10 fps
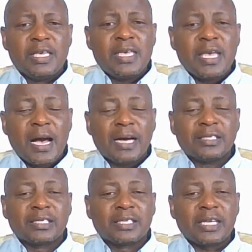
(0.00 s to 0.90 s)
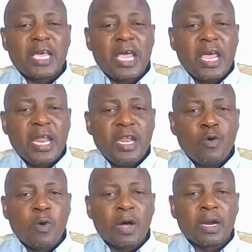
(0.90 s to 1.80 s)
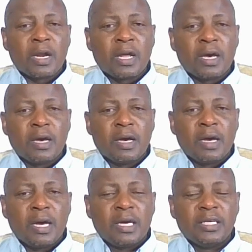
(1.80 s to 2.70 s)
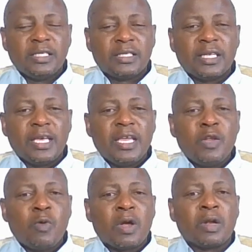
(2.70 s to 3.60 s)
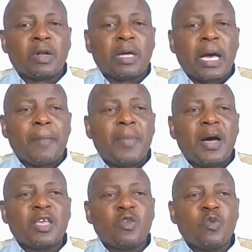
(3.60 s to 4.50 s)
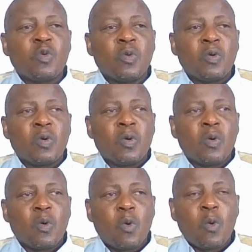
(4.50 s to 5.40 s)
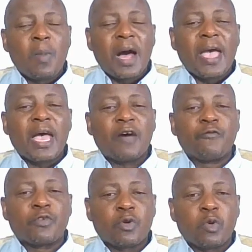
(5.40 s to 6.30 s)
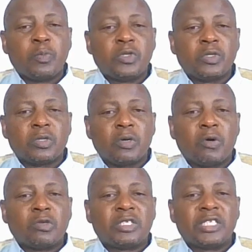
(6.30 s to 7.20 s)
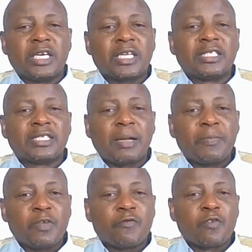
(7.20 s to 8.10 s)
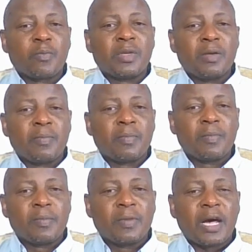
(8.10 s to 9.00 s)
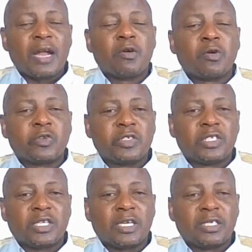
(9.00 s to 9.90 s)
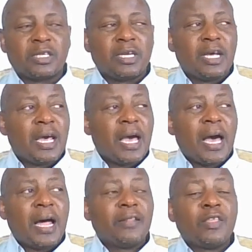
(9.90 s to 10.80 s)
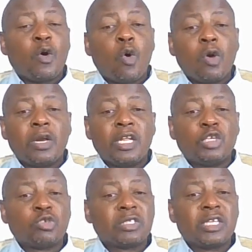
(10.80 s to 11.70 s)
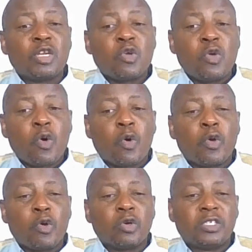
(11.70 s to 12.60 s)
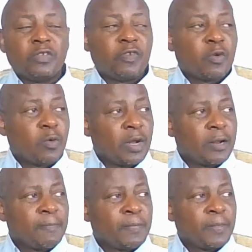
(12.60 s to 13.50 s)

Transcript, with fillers: He asked anyone, is anyone among you whom I have robbed or taken something from him and not returned? And the whole nation said, no, not even one.